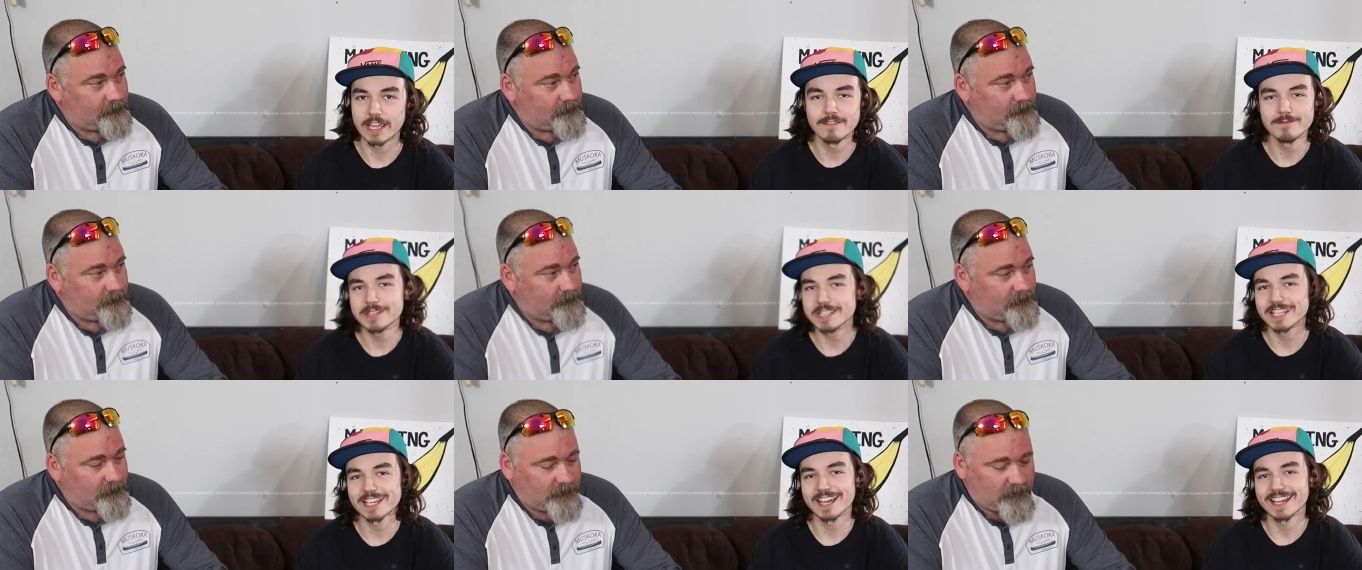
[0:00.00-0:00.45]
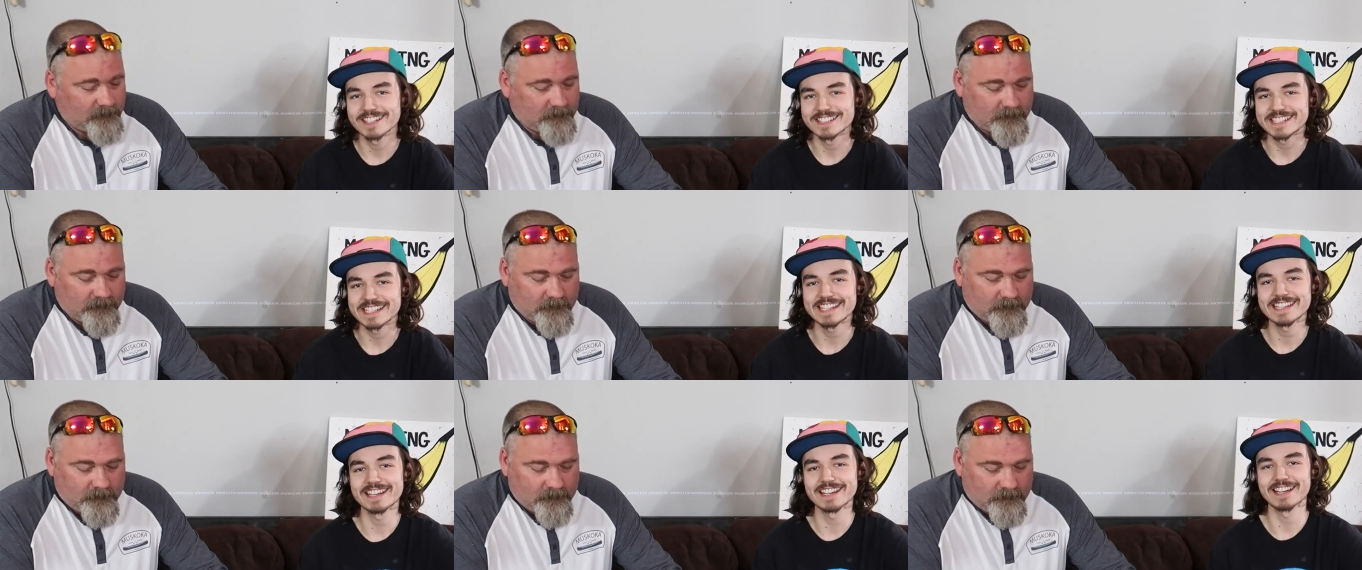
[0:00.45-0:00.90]
Speaker 1: gave me the
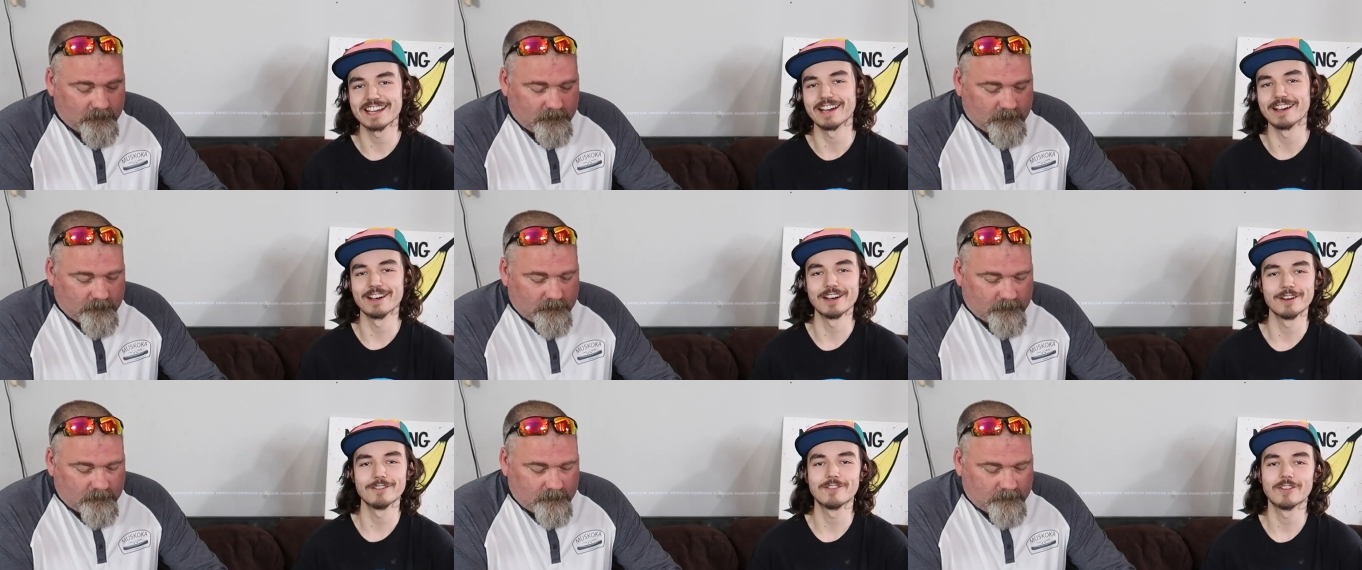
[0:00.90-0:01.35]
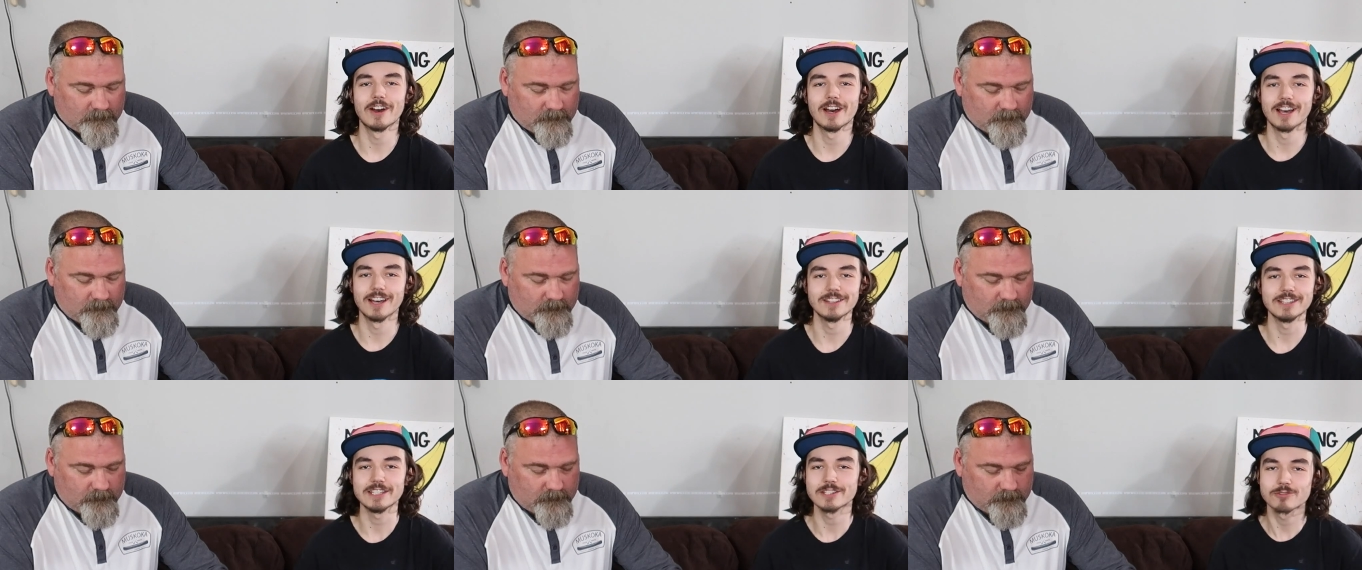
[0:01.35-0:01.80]
idea of
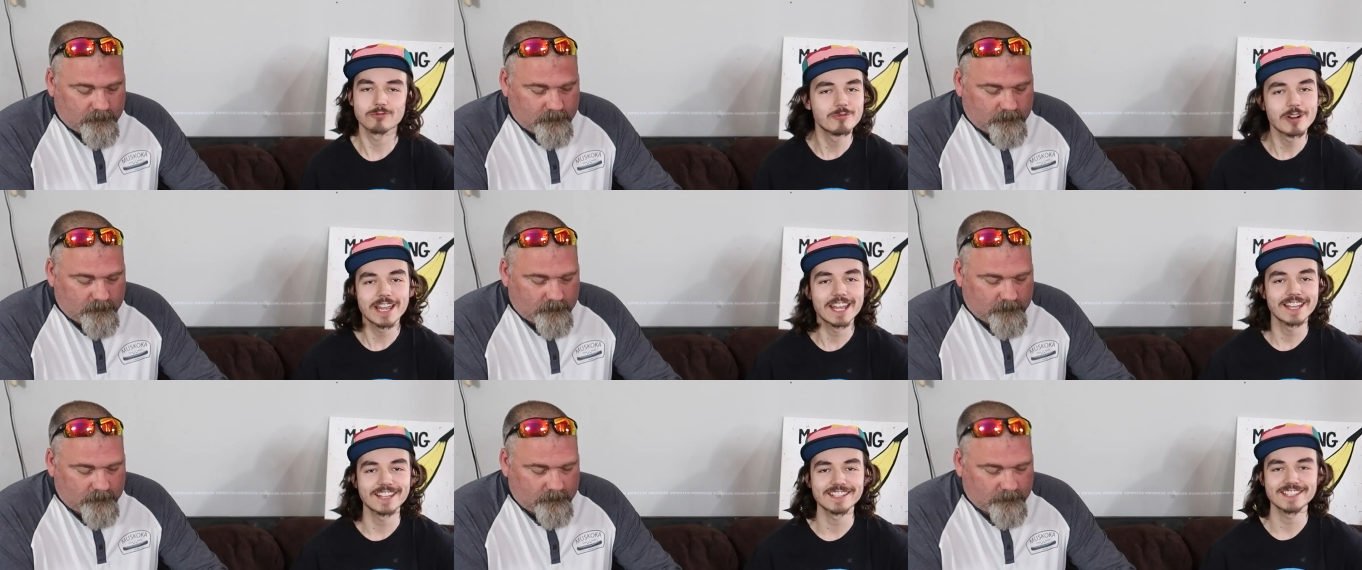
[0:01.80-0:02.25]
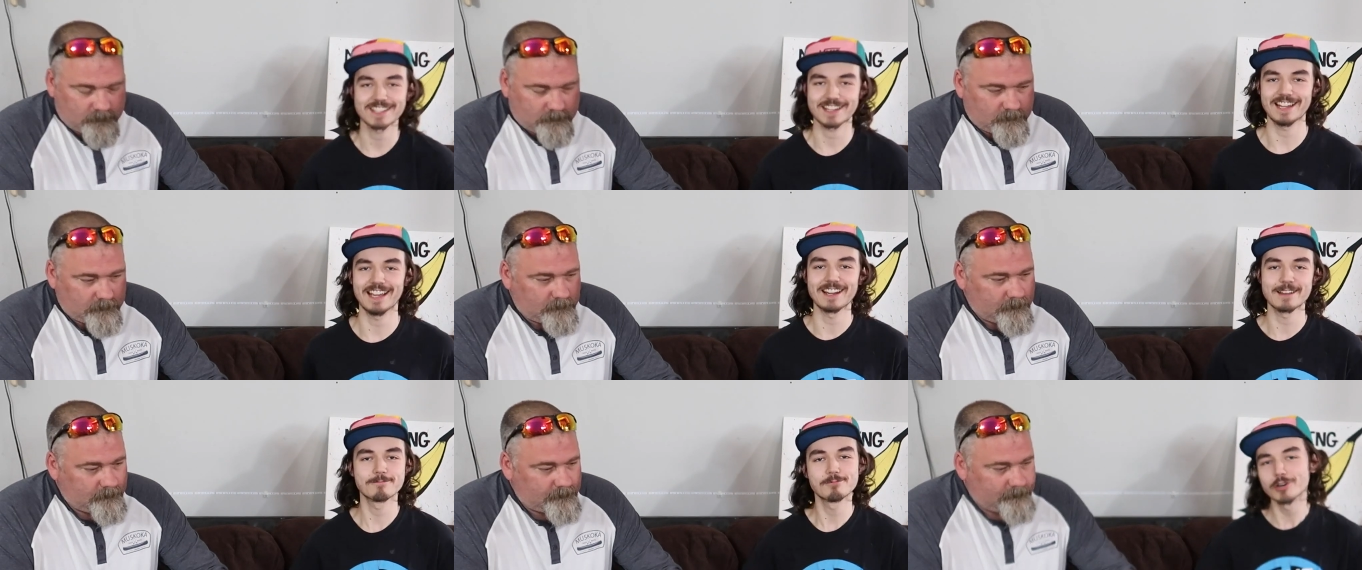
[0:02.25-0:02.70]
uh, these wings,
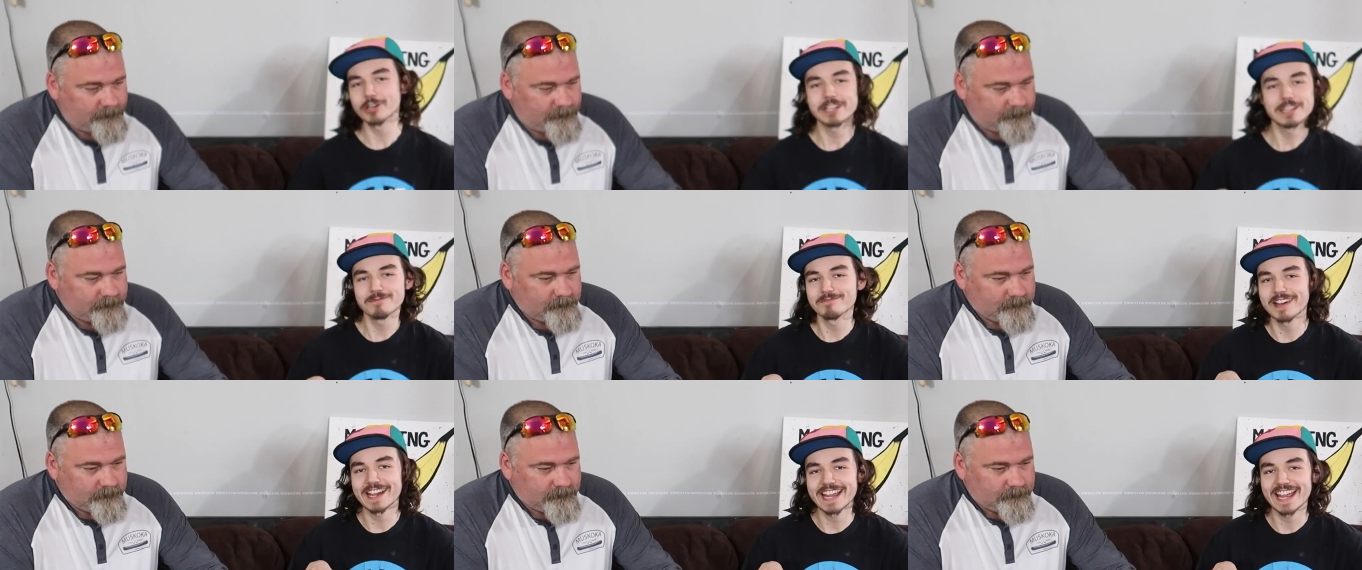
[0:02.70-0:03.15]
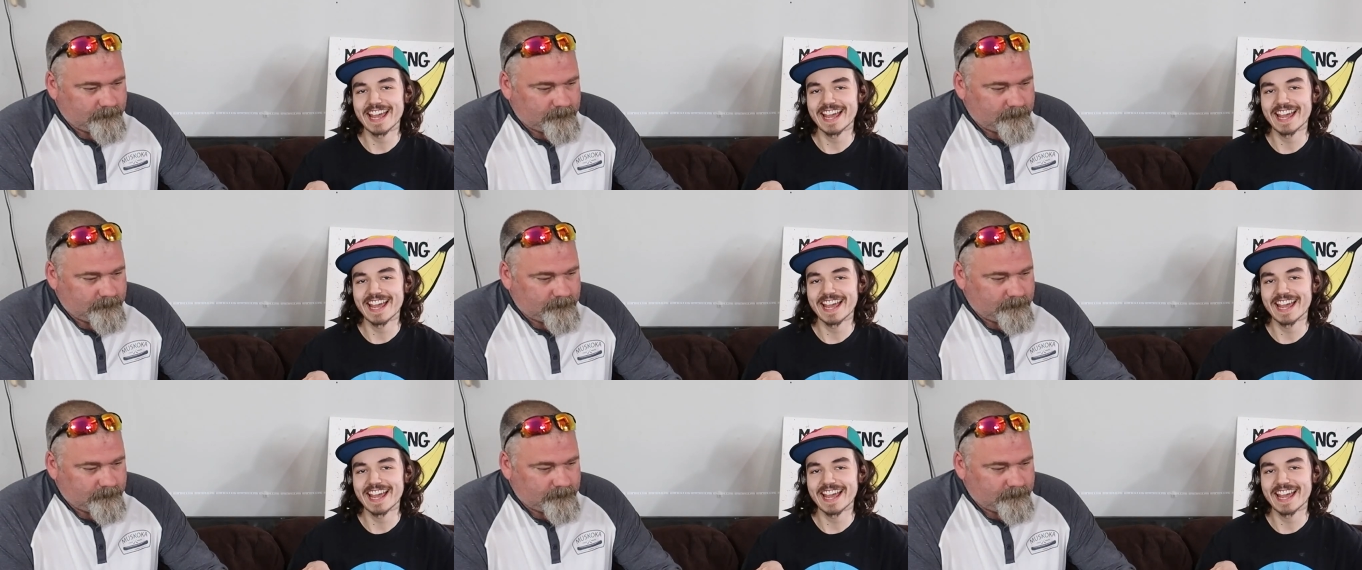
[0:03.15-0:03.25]
kind of put it in my